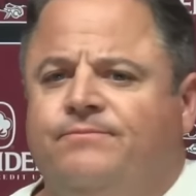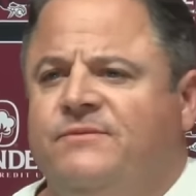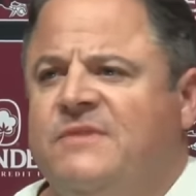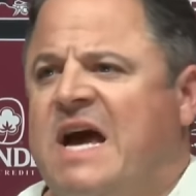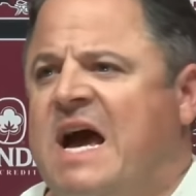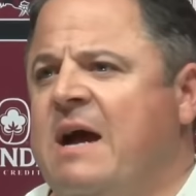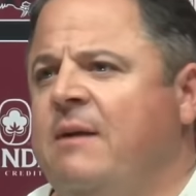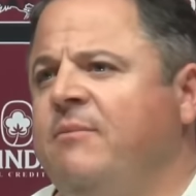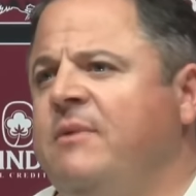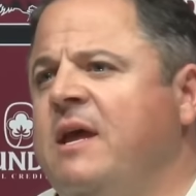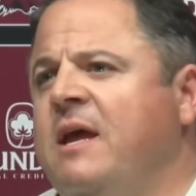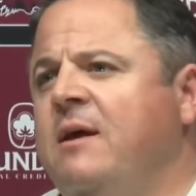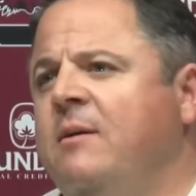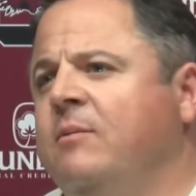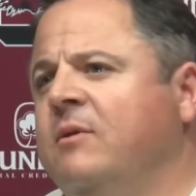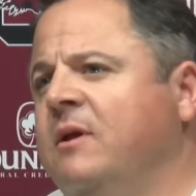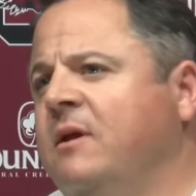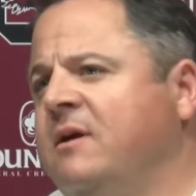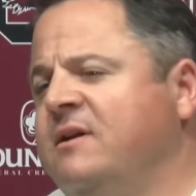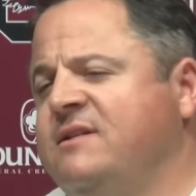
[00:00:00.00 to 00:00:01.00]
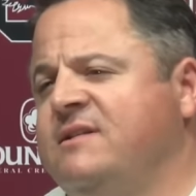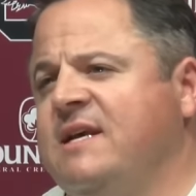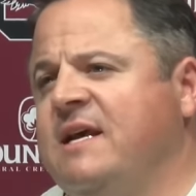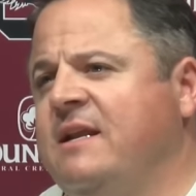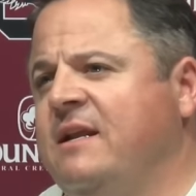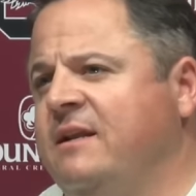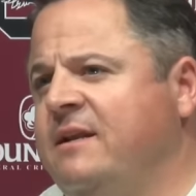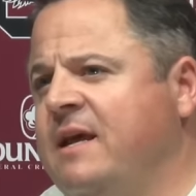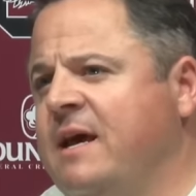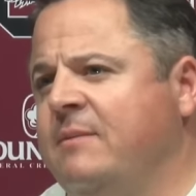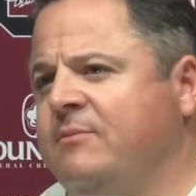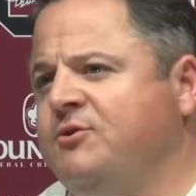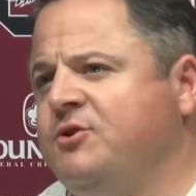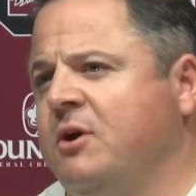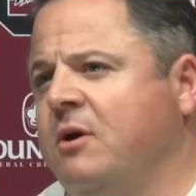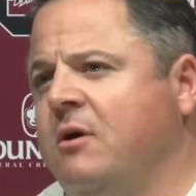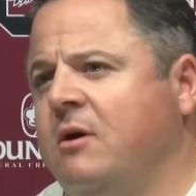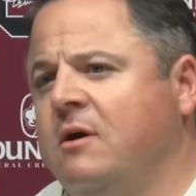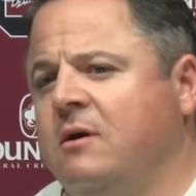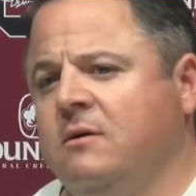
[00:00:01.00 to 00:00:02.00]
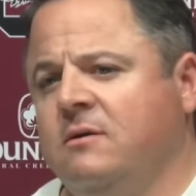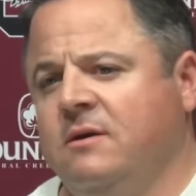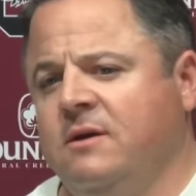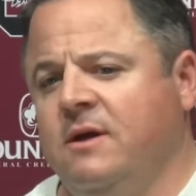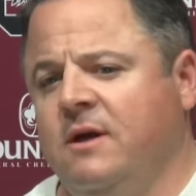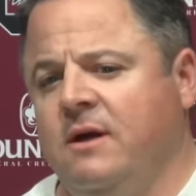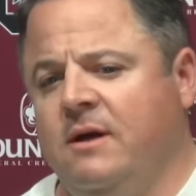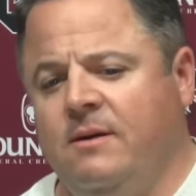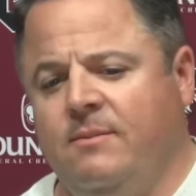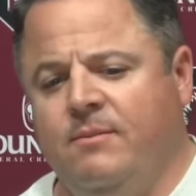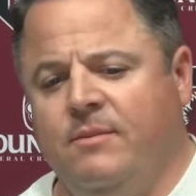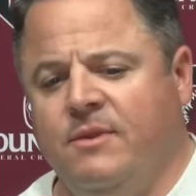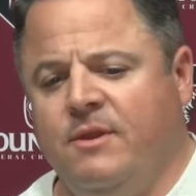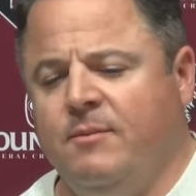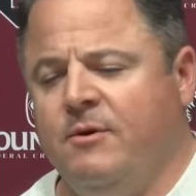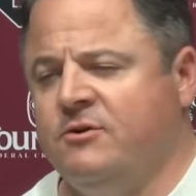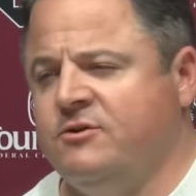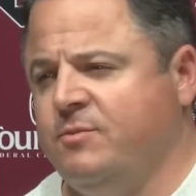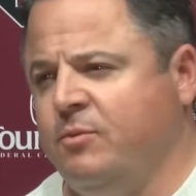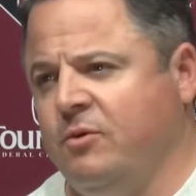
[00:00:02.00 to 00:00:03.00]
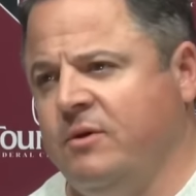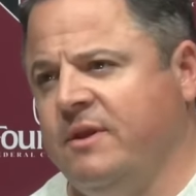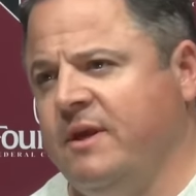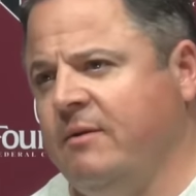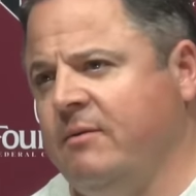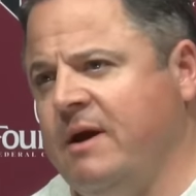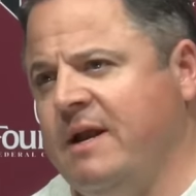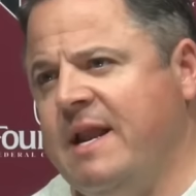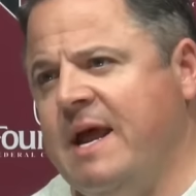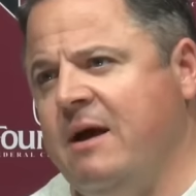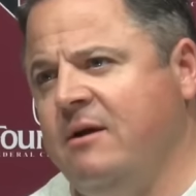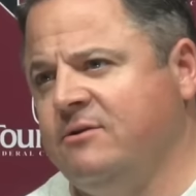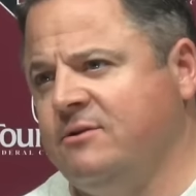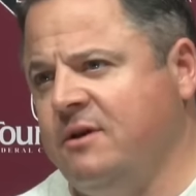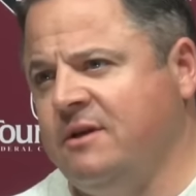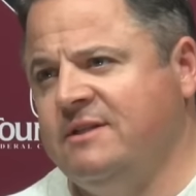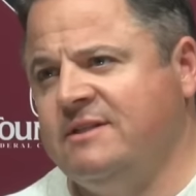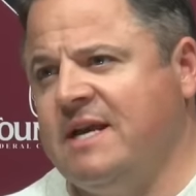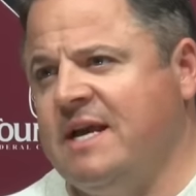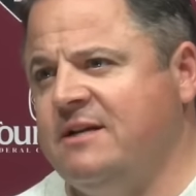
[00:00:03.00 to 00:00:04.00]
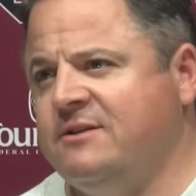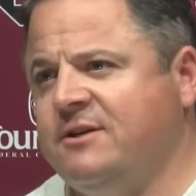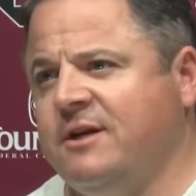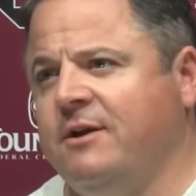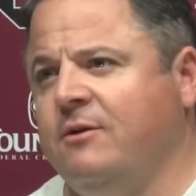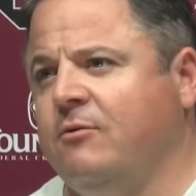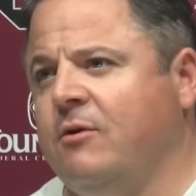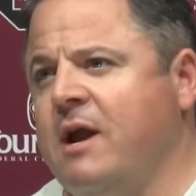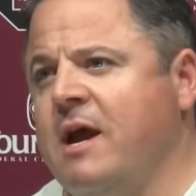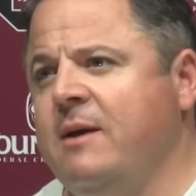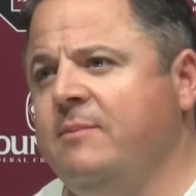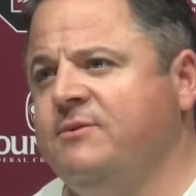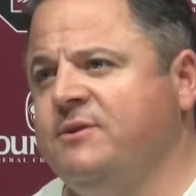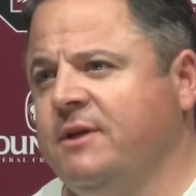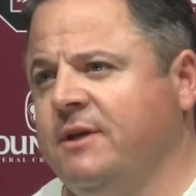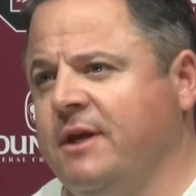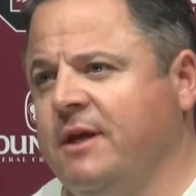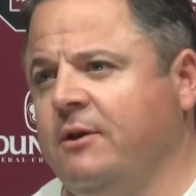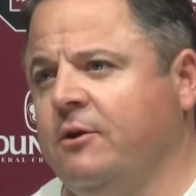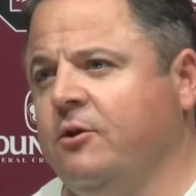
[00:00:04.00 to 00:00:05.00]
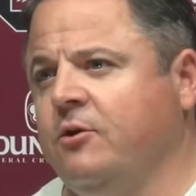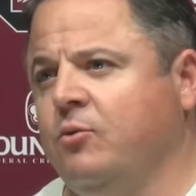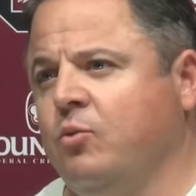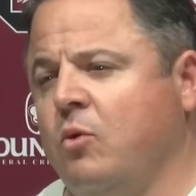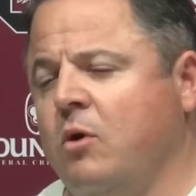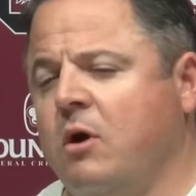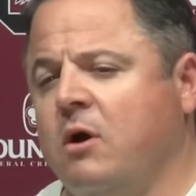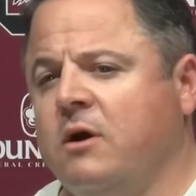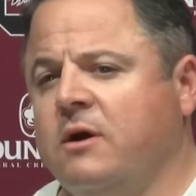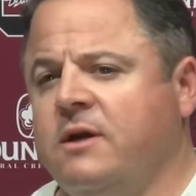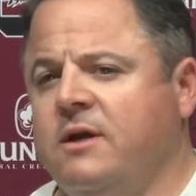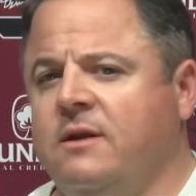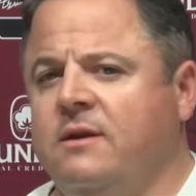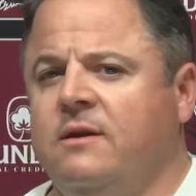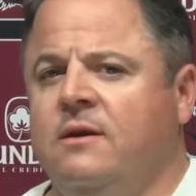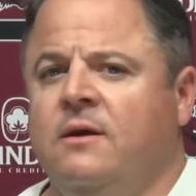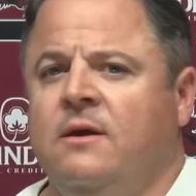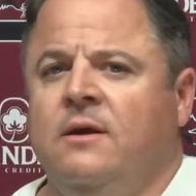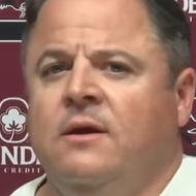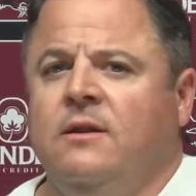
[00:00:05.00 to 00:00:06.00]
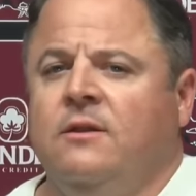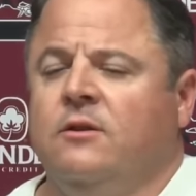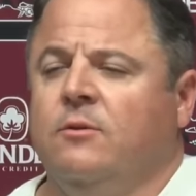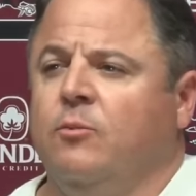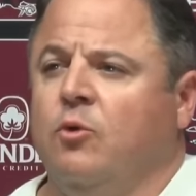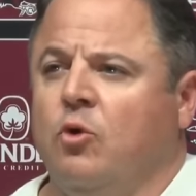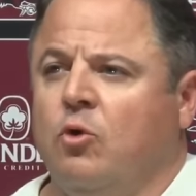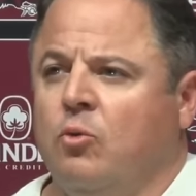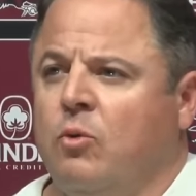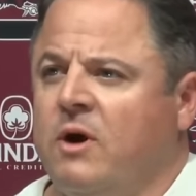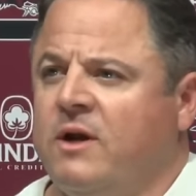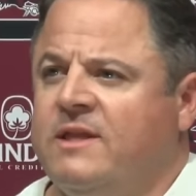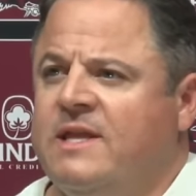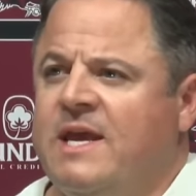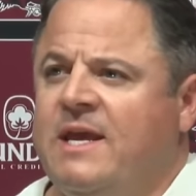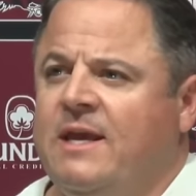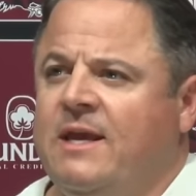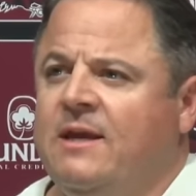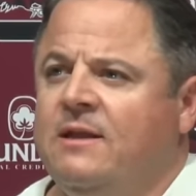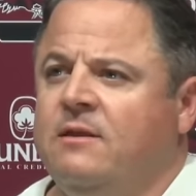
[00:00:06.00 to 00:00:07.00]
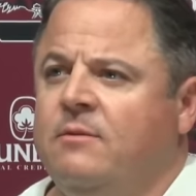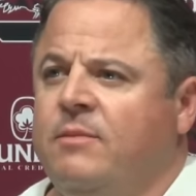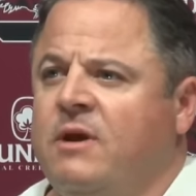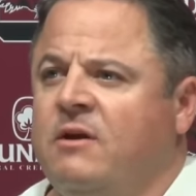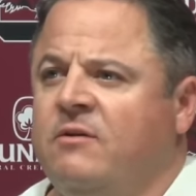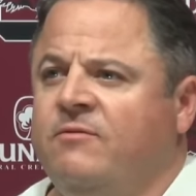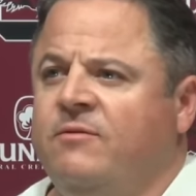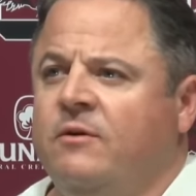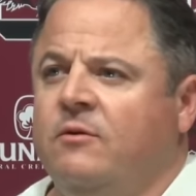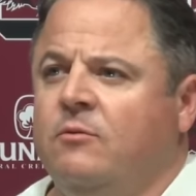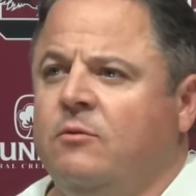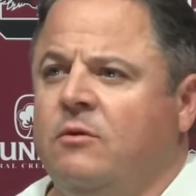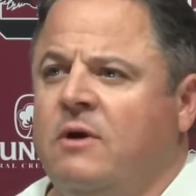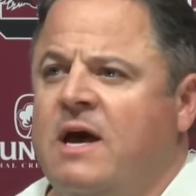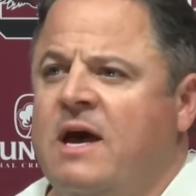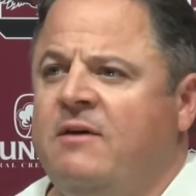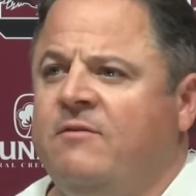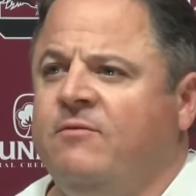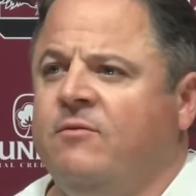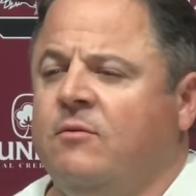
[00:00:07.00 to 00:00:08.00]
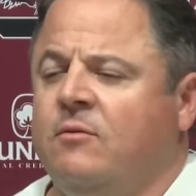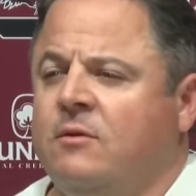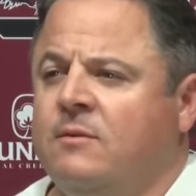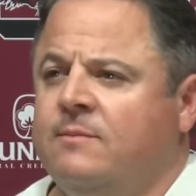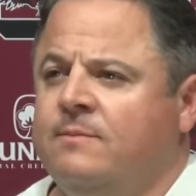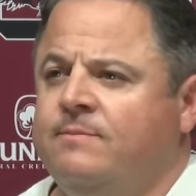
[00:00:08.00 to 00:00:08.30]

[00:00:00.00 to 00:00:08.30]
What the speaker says: timetable on setting a depth chart. The most important thing right now is all these guys are getting reps and getting good work, and the more work they get, the better feel we'll have for